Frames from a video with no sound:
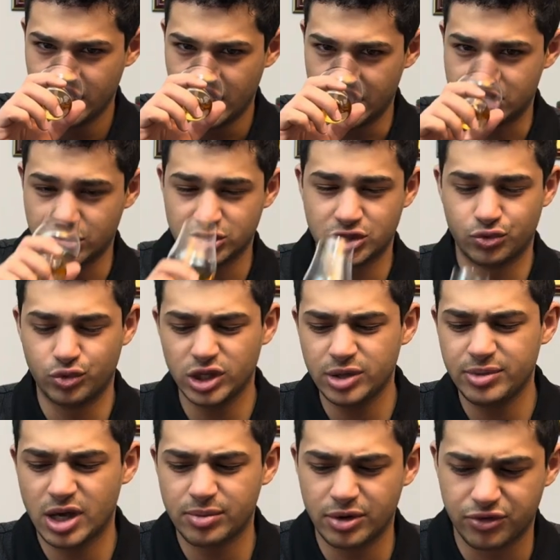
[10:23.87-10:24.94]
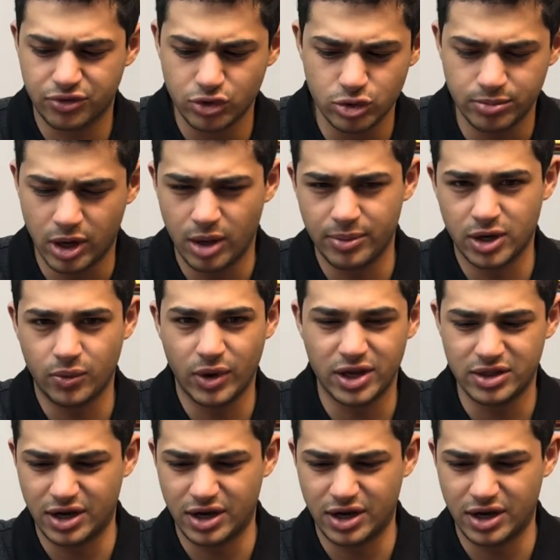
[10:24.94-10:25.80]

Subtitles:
It's starting to really become a fruit bomb in a way